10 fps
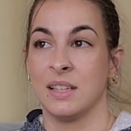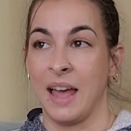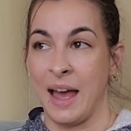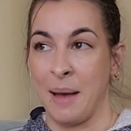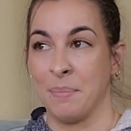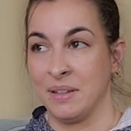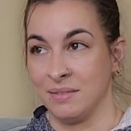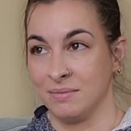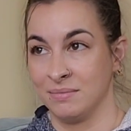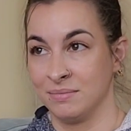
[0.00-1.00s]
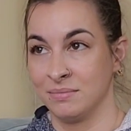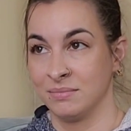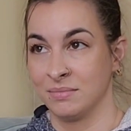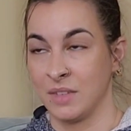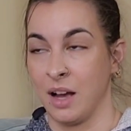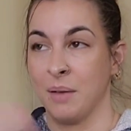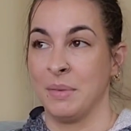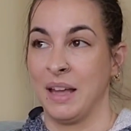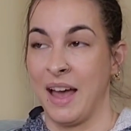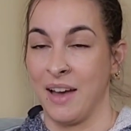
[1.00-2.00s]
to happen
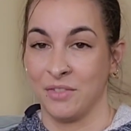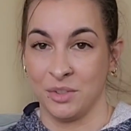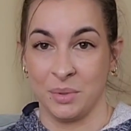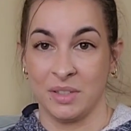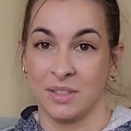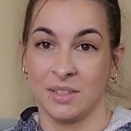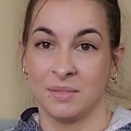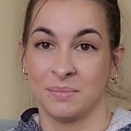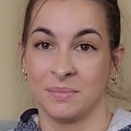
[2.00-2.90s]
coming afterwards.